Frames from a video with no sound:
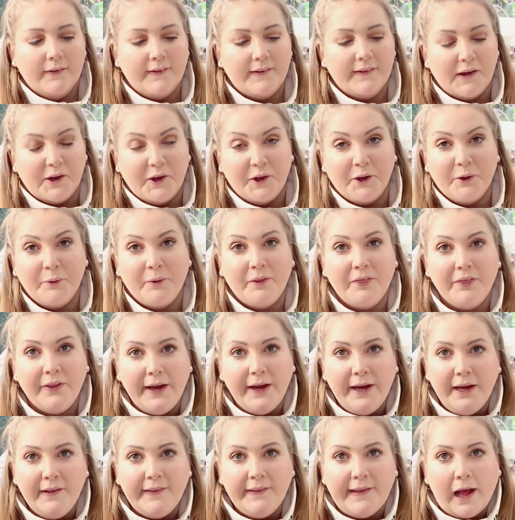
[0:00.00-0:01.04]
So
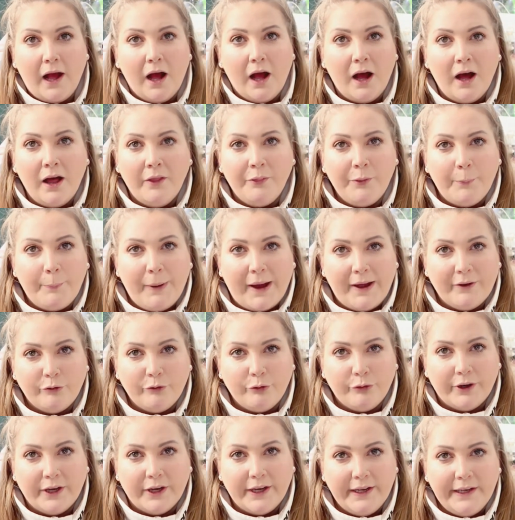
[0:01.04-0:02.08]
these are the
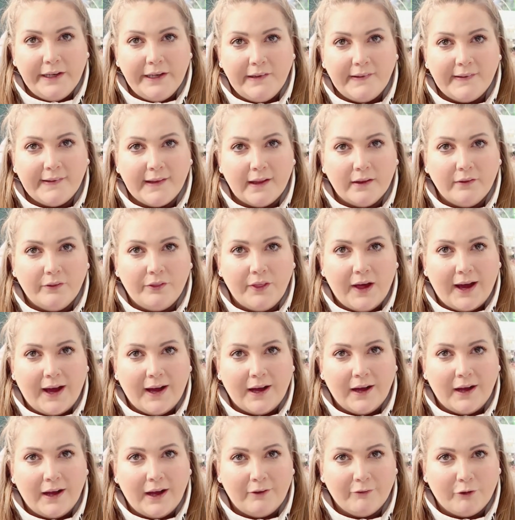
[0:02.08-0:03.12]
batteries
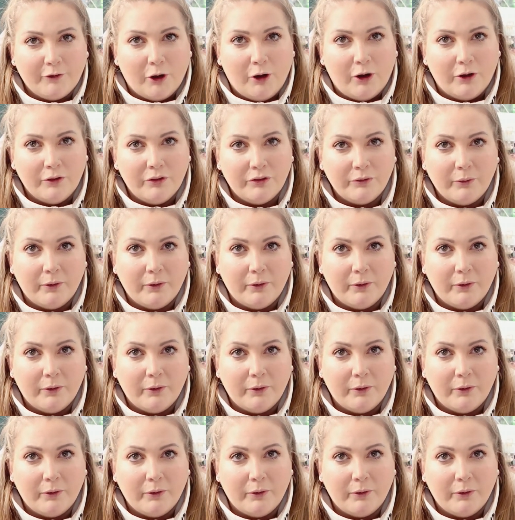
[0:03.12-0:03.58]
that I've got.